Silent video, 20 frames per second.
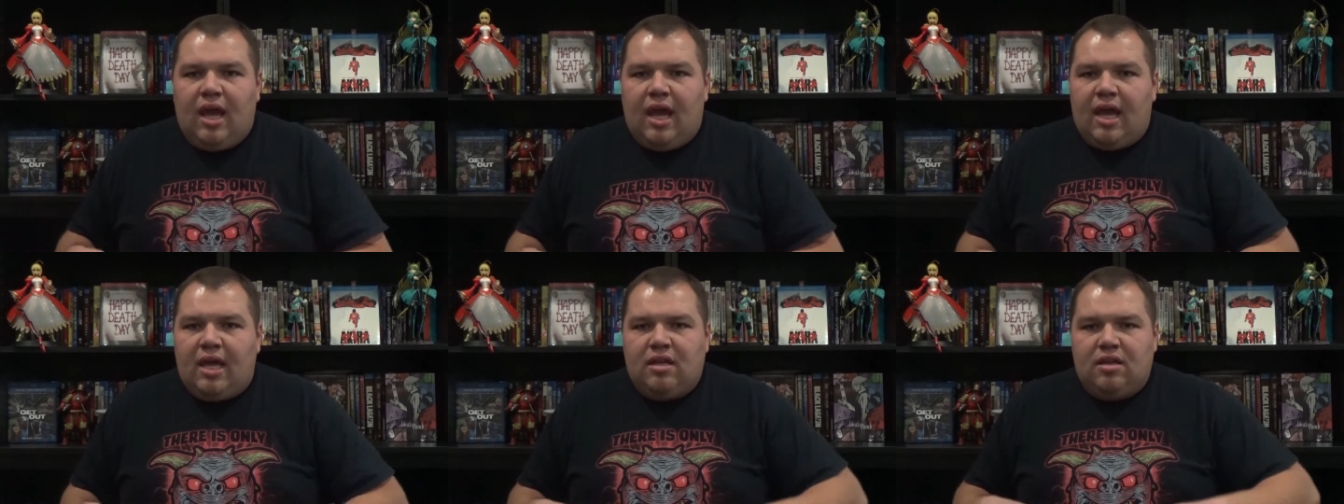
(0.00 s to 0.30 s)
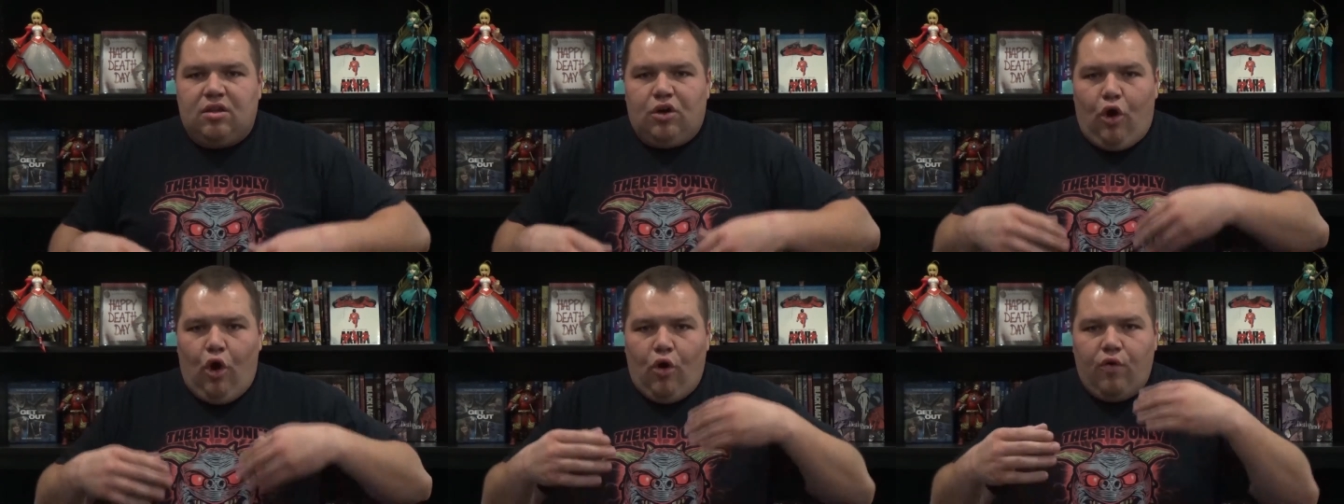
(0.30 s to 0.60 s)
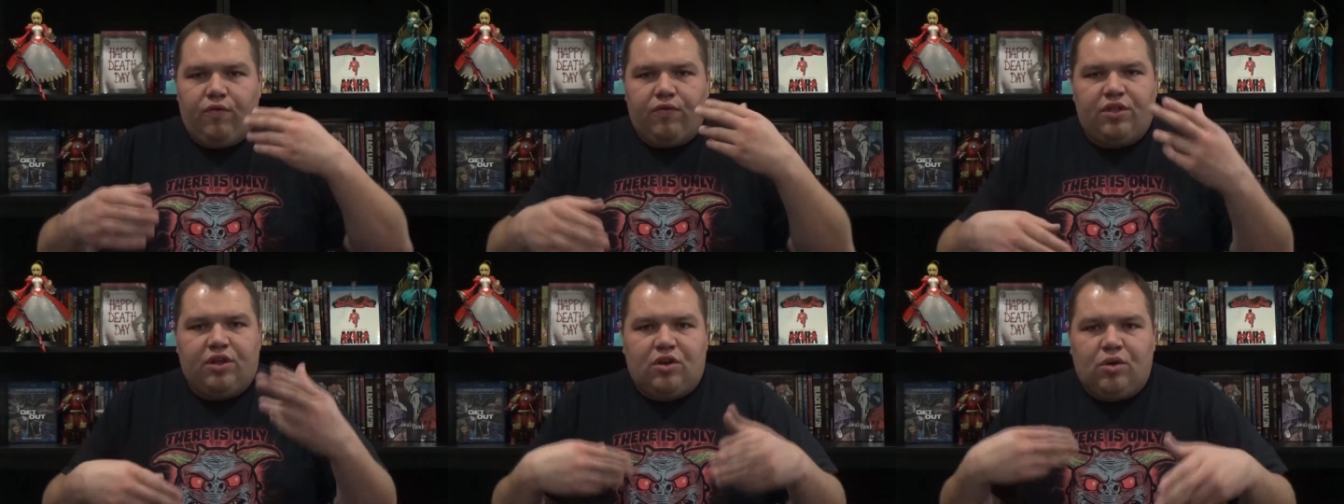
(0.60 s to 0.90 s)
And
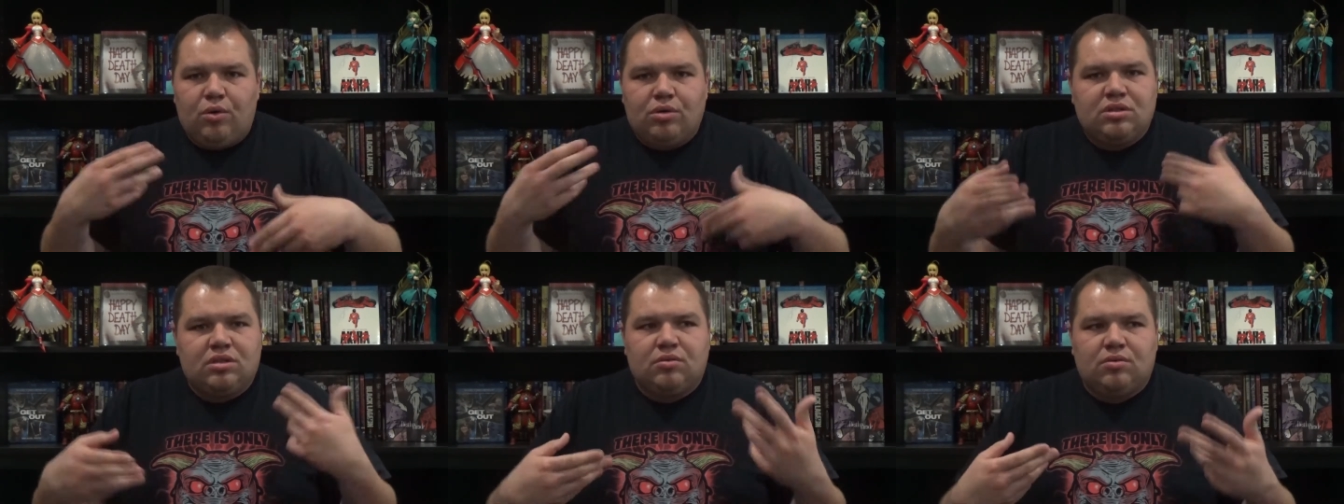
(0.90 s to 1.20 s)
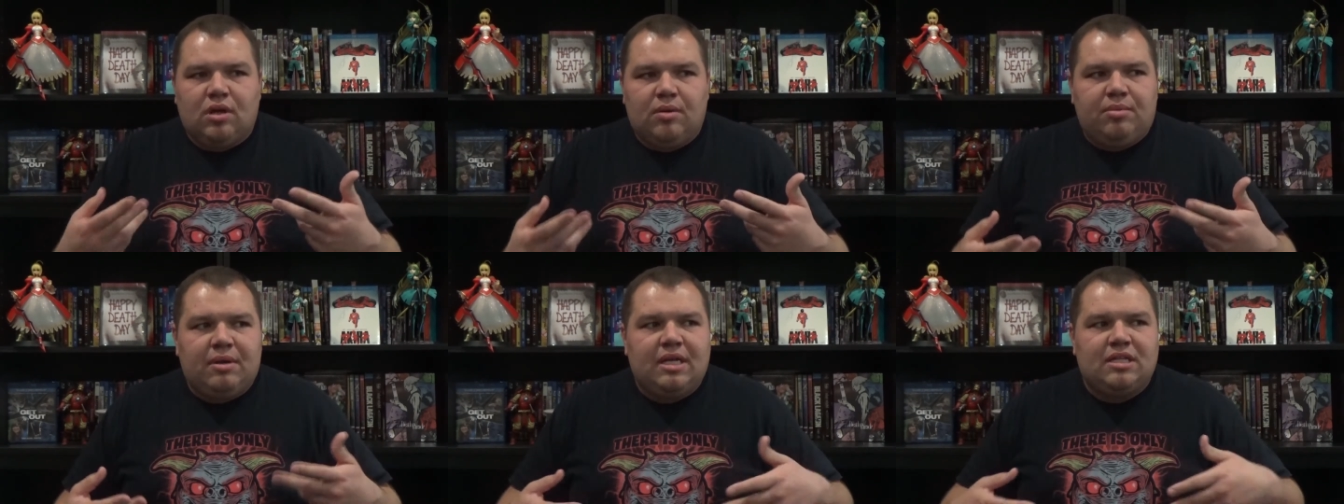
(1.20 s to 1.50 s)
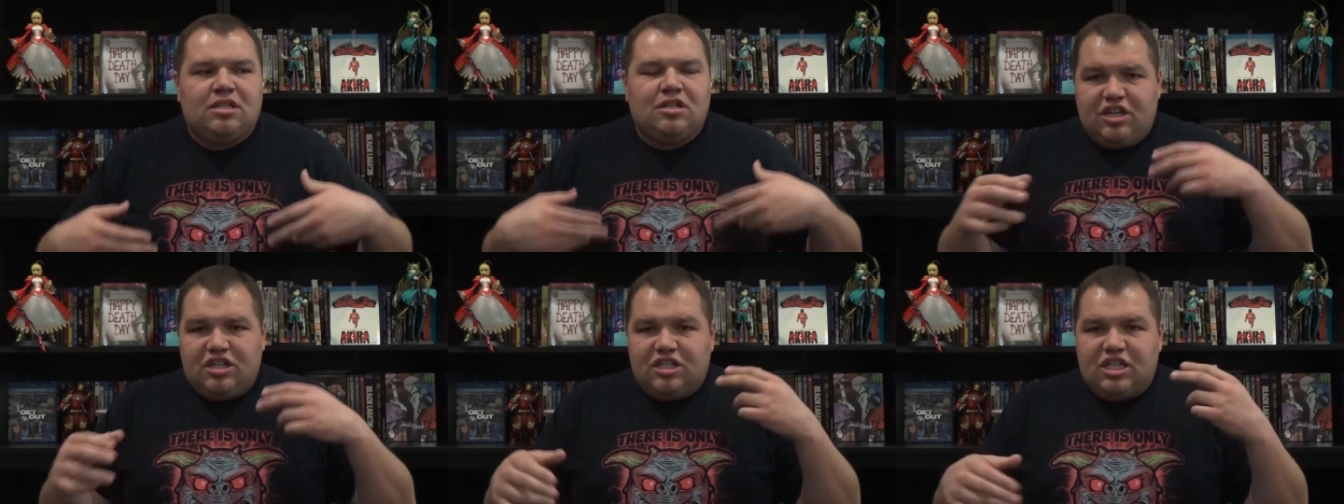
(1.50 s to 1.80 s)
over the course of the
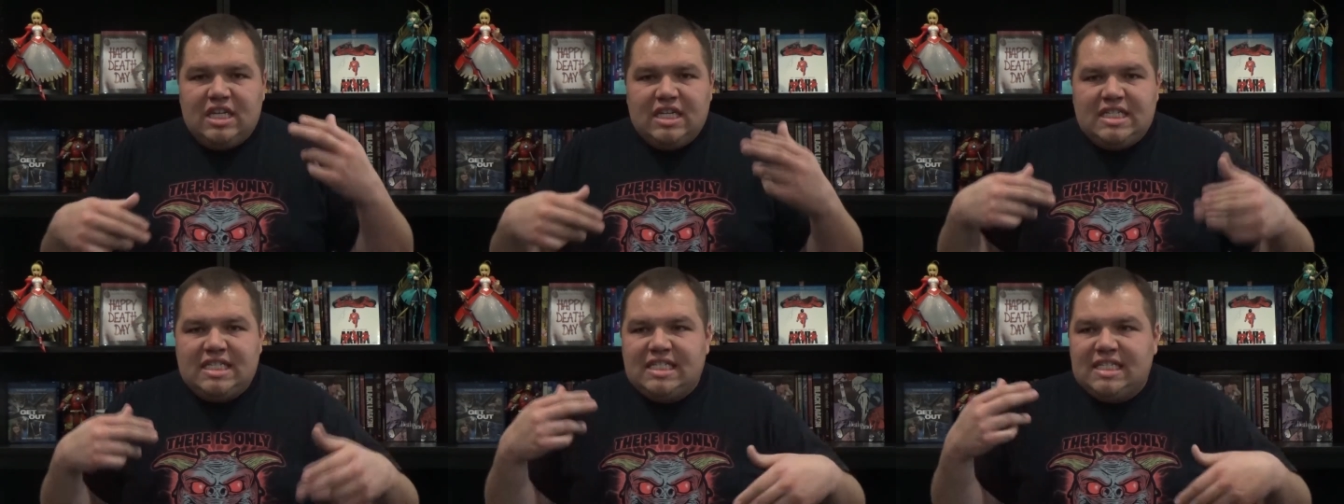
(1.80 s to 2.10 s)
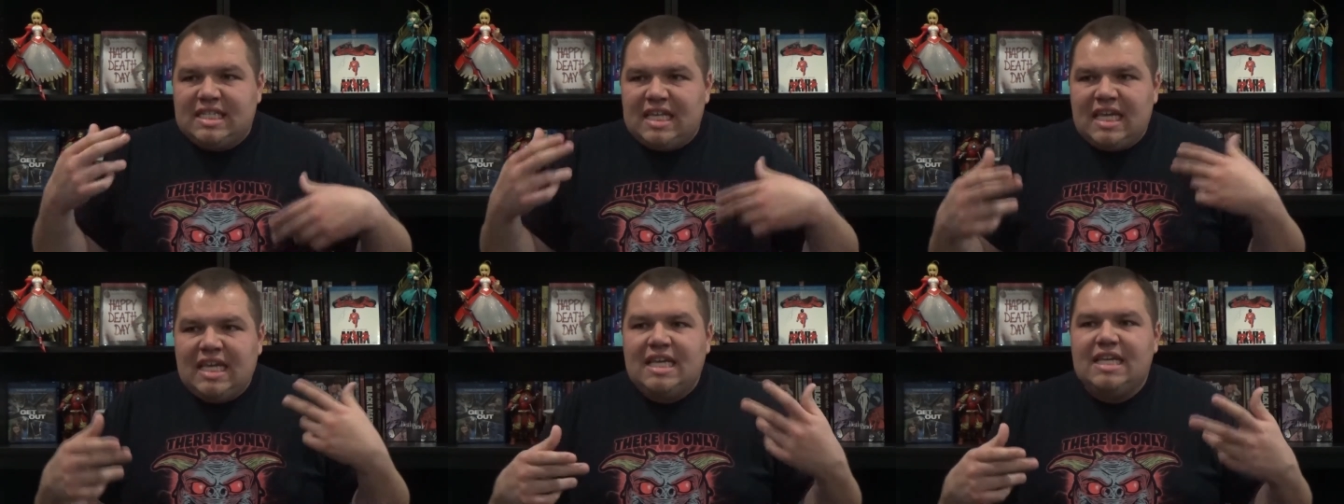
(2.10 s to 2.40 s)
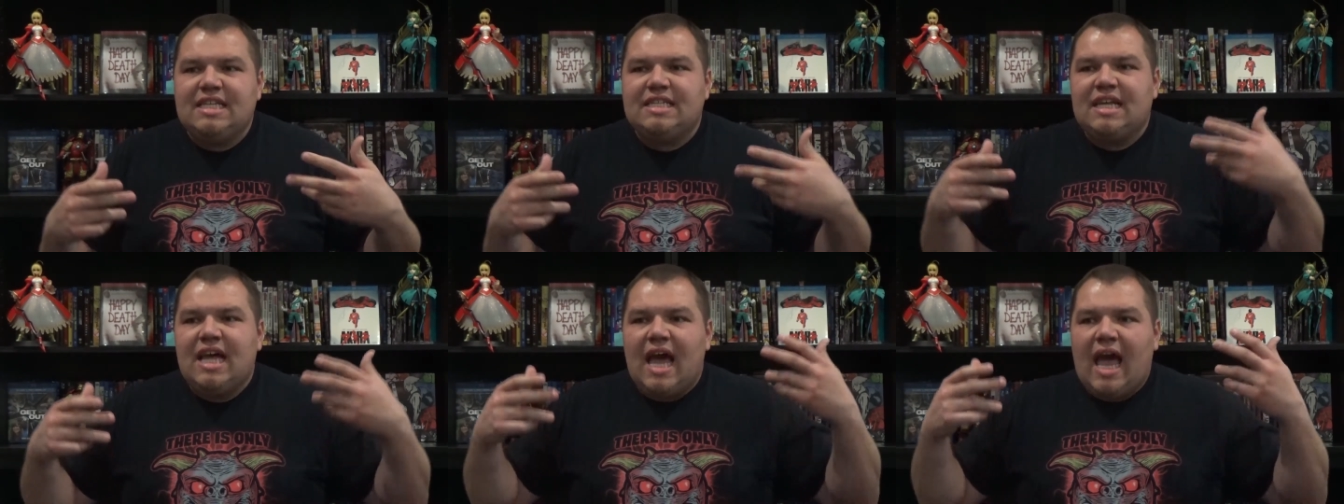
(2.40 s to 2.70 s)
repeats, she
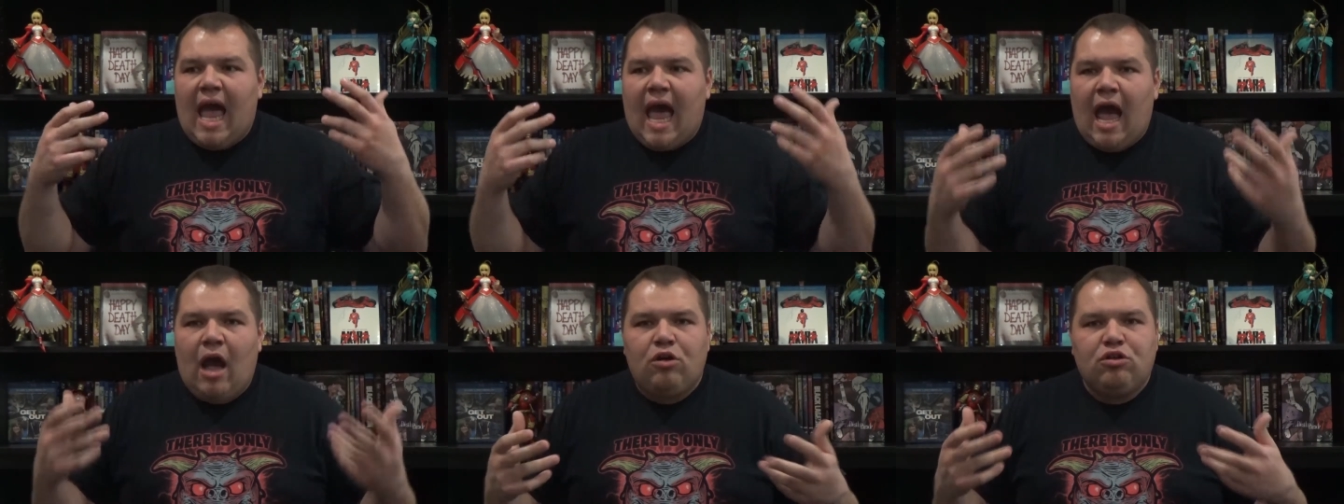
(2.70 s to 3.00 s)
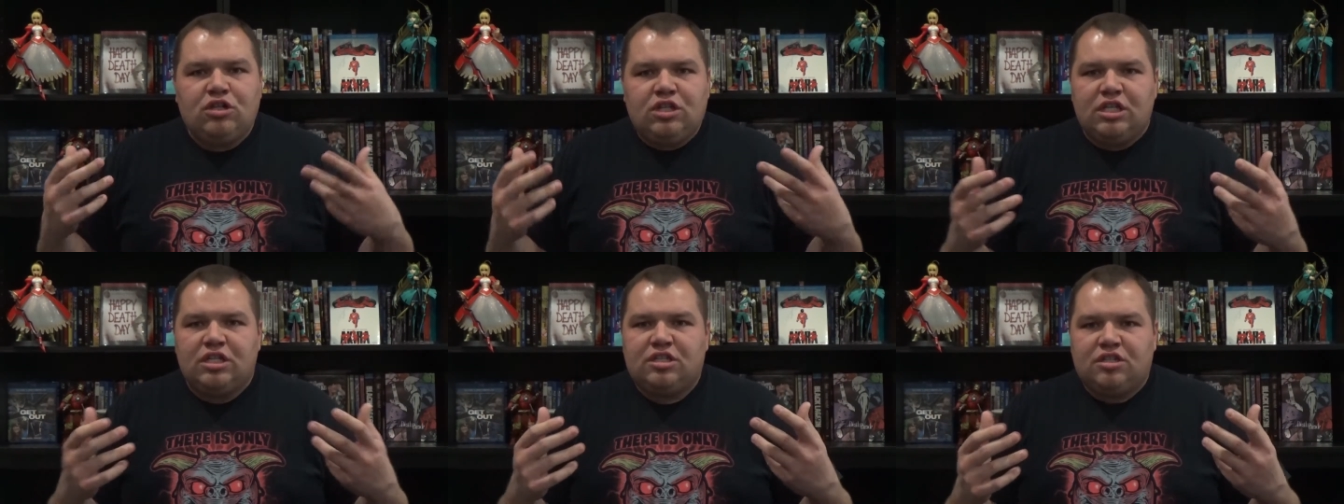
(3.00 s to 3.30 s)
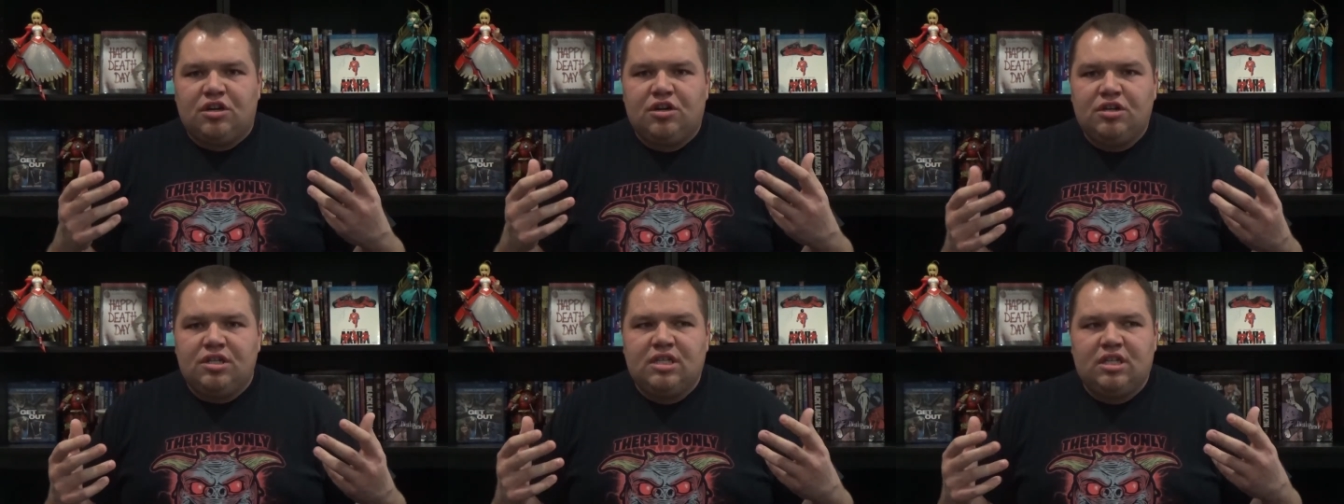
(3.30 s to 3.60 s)
sees how she's
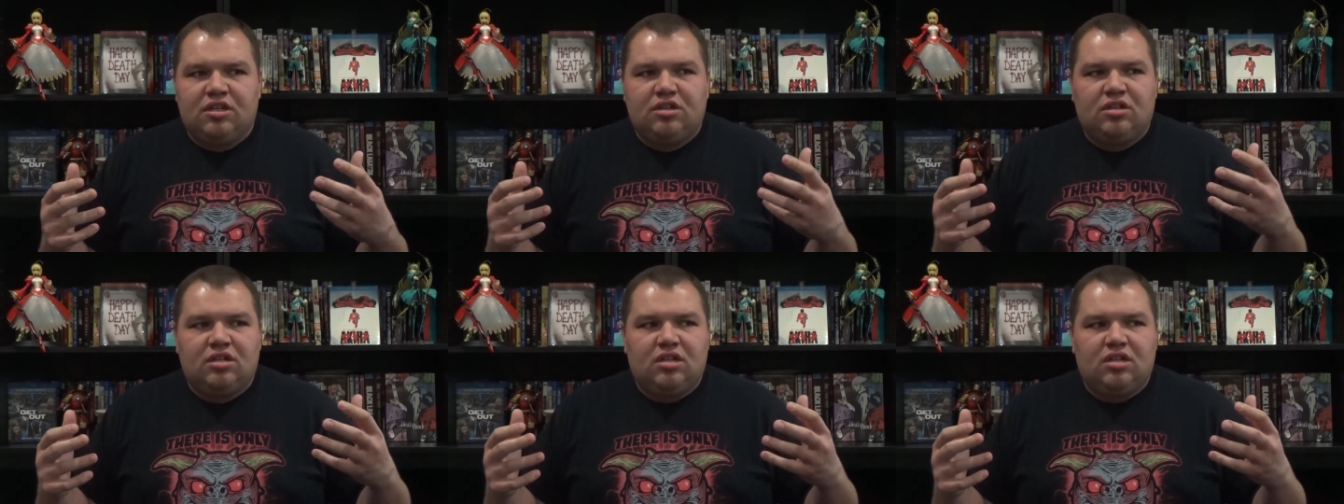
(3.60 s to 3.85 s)
turned